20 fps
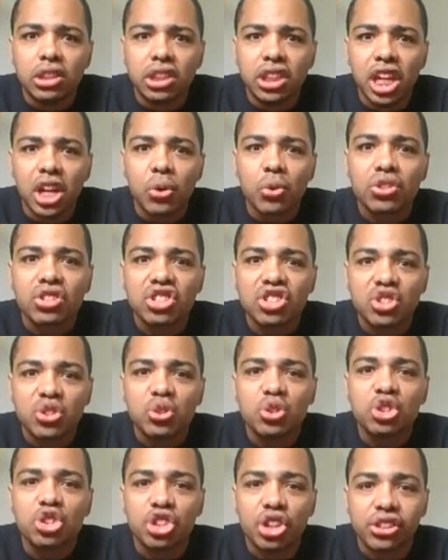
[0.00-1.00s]
There was the new
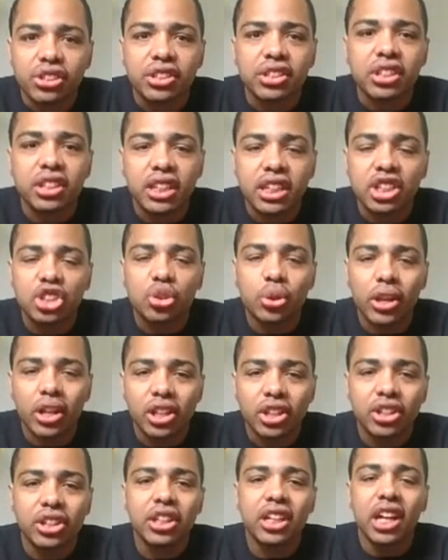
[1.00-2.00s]
Justice League
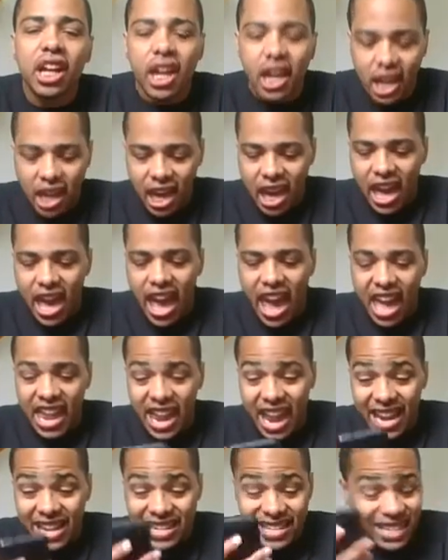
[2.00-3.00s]
trailer, and
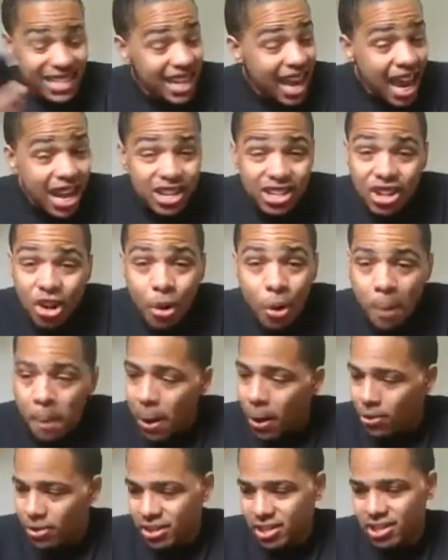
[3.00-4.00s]
I did not know
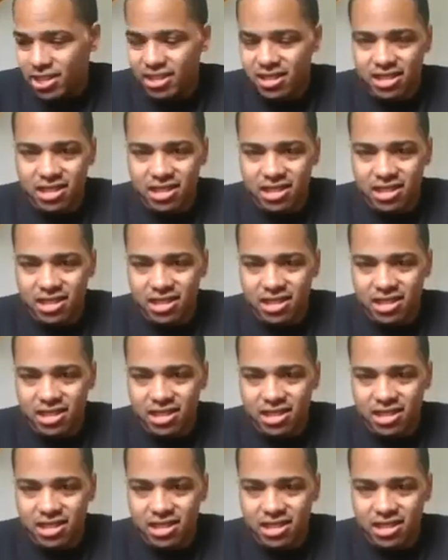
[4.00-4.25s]
about it.